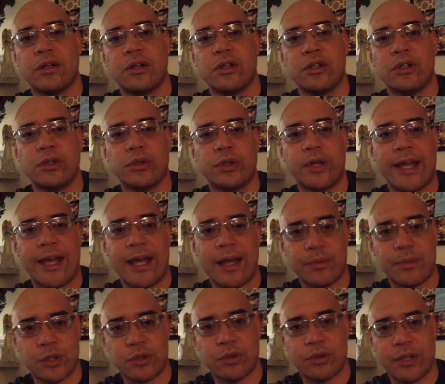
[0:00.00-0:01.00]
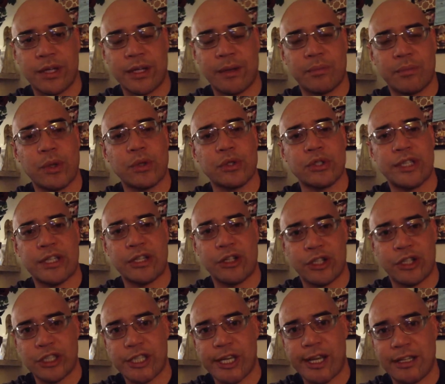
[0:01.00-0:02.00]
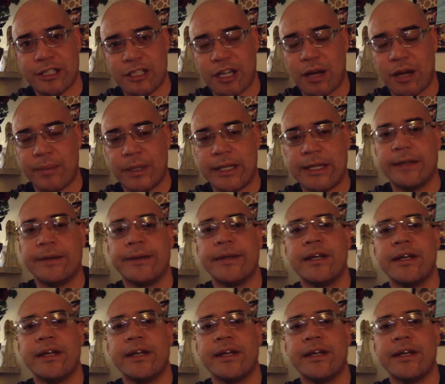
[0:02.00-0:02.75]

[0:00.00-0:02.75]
glute, hamstring, posterior chain dominant.